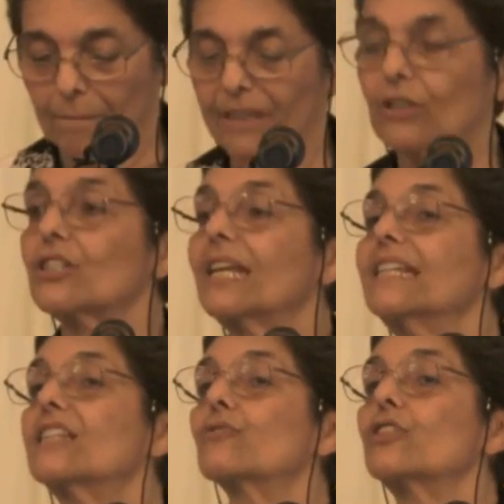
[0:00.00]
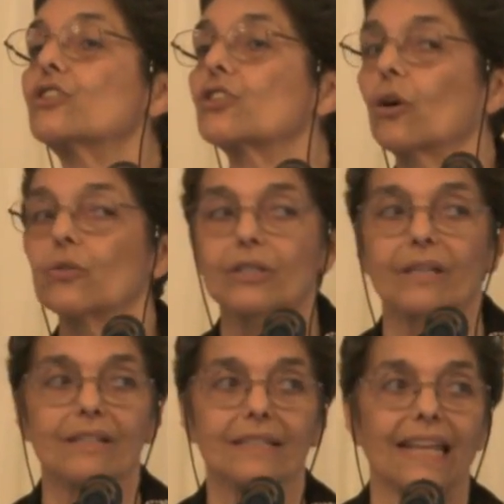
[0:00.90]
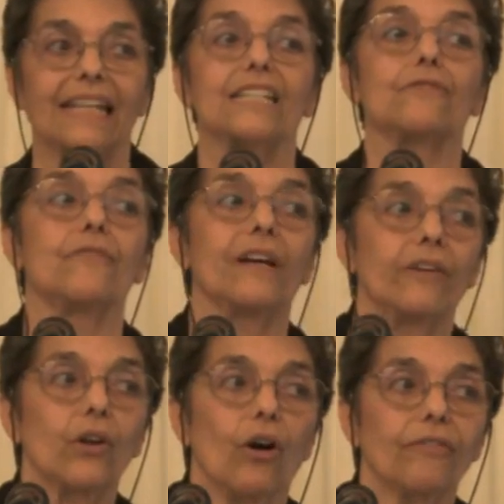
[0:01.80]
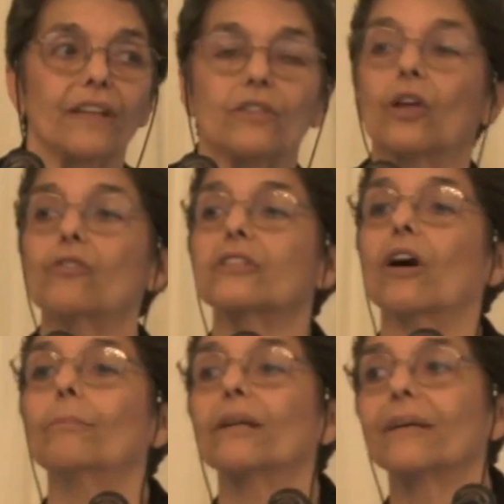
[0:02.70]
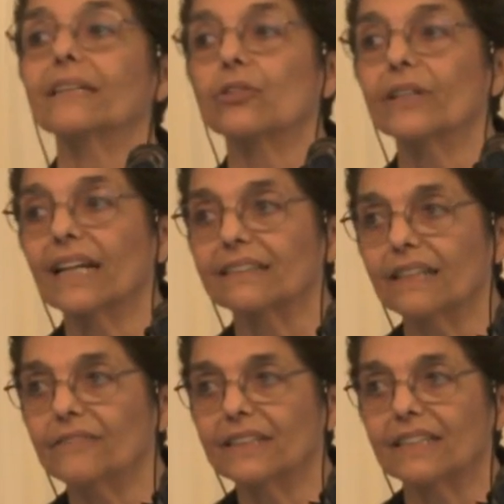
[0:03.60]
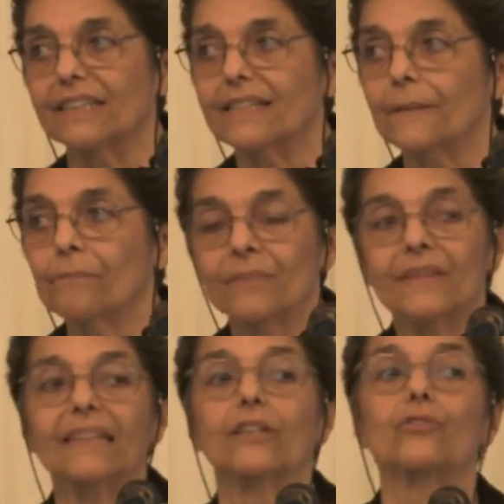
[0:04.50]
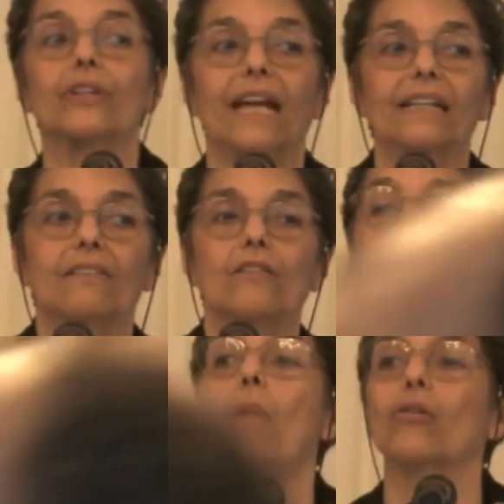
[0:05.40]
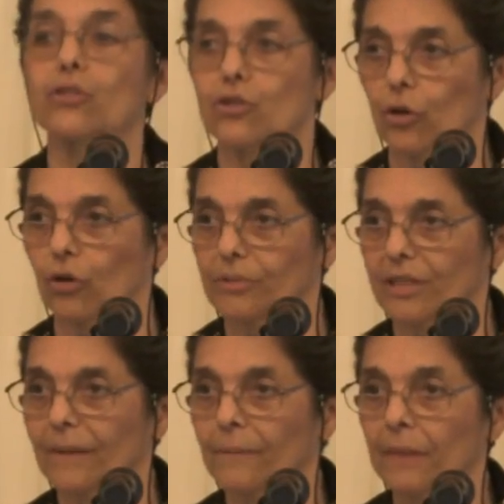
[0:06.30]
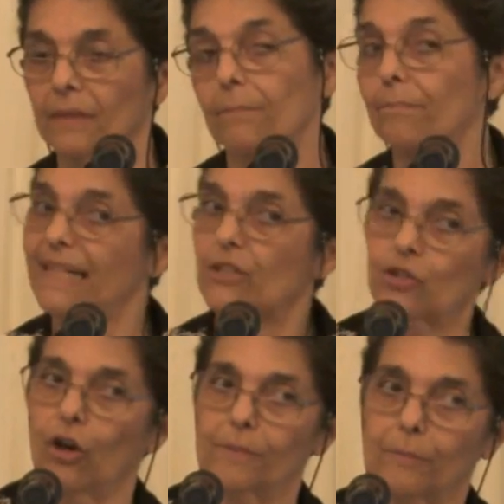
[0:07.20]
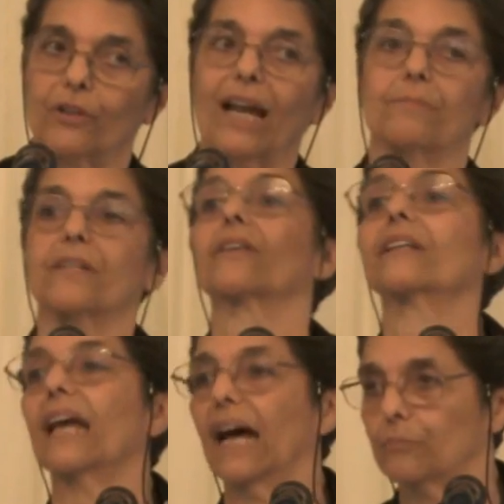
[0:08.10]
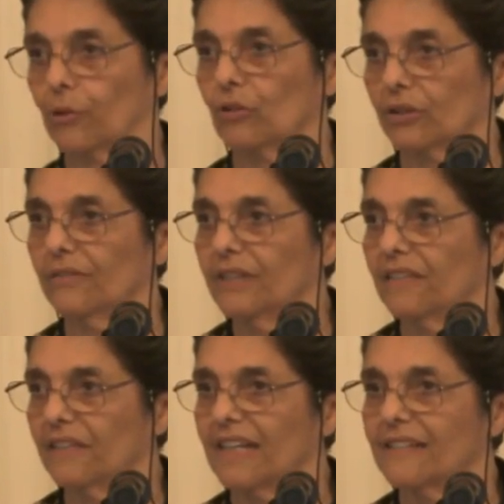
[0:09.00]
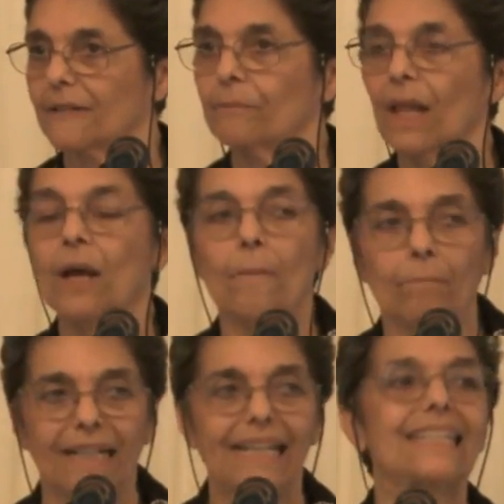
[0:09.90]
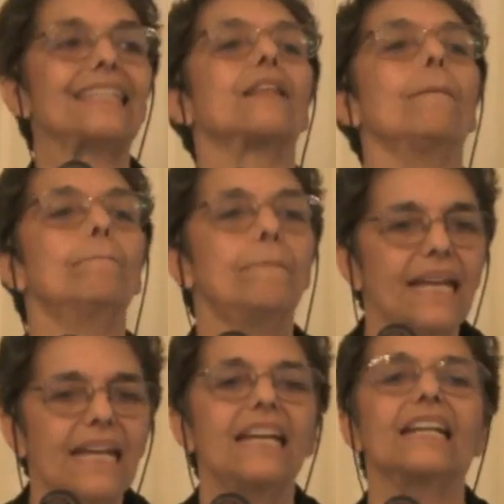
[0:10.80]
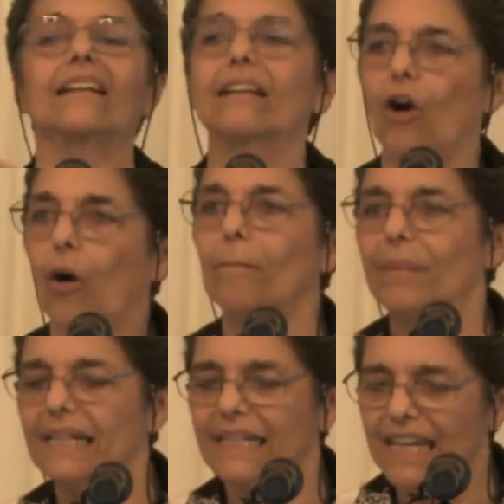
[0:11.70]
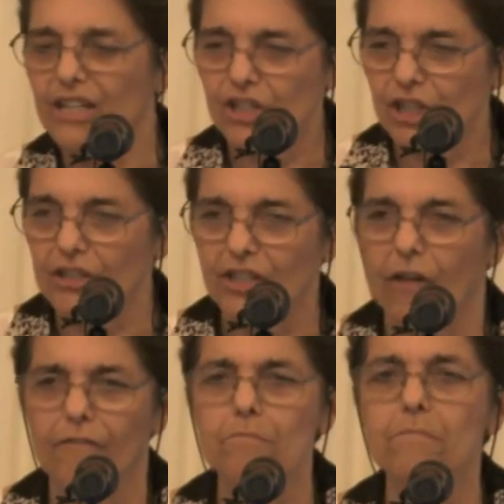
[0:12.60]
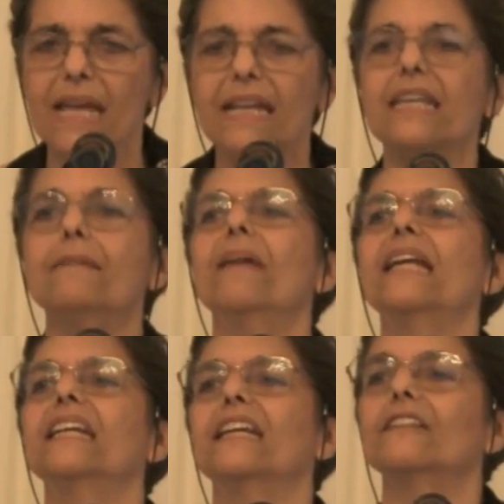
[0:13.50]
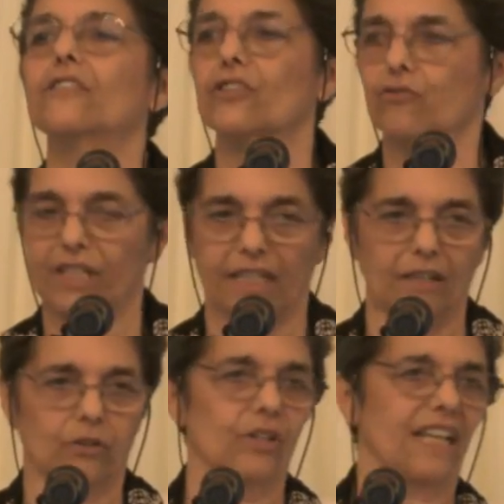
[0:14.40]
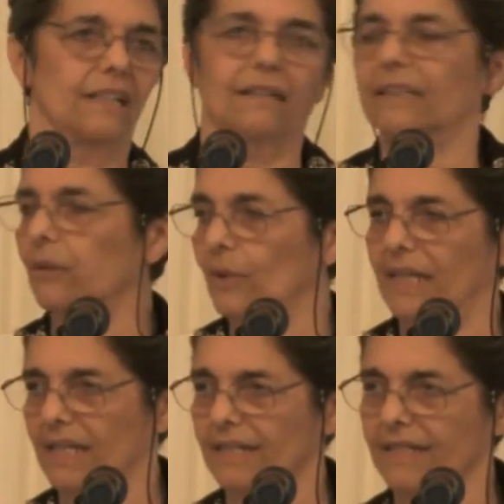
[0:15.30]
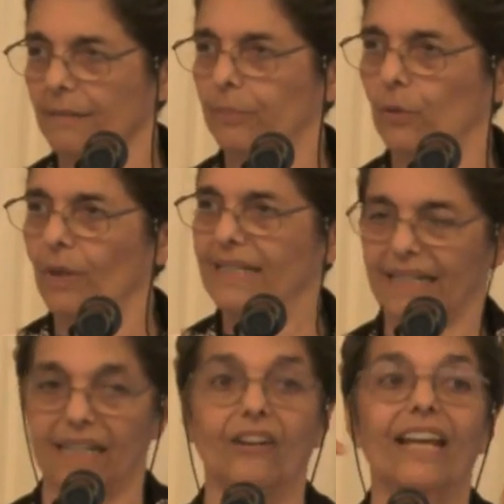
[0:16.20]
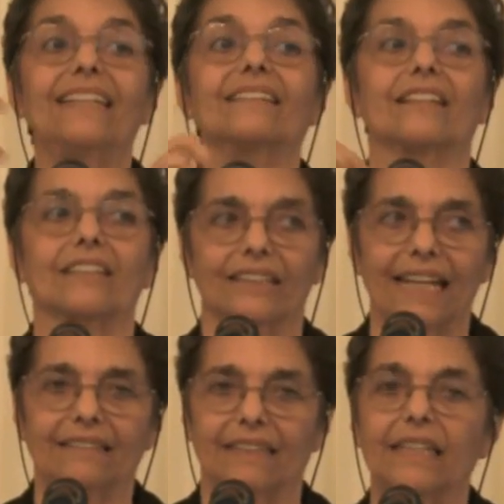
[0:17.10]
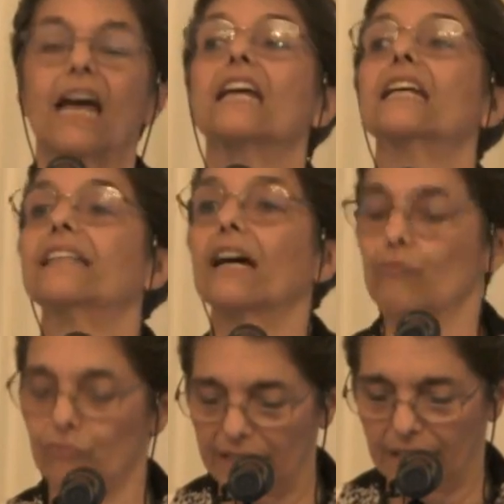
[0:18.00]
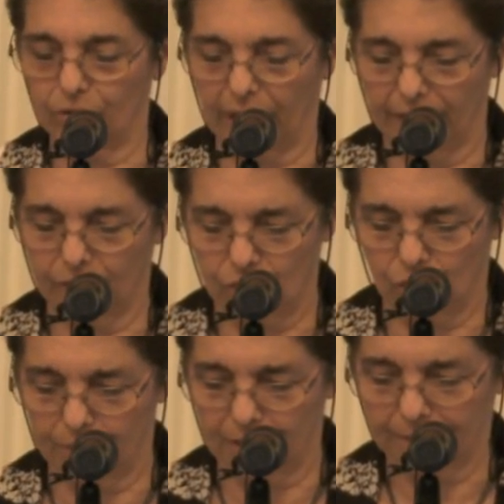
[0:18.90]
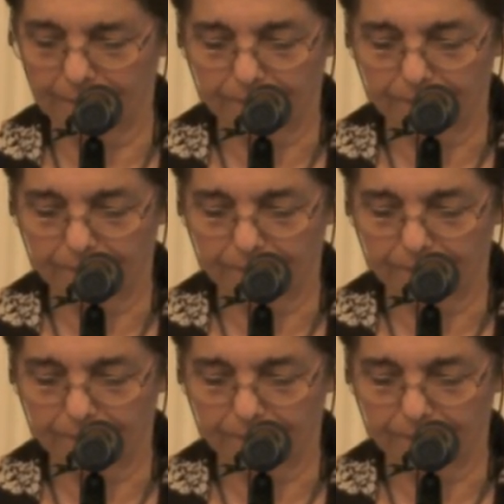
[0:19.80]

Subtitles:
Because history shows us that it's very often those complementary activities that create the most jobs. The best jobs perhaps are in the high productivity things, but it's the big combinations of many, many industries, including little ones and simple ones that are interconnected, that really create the jobs.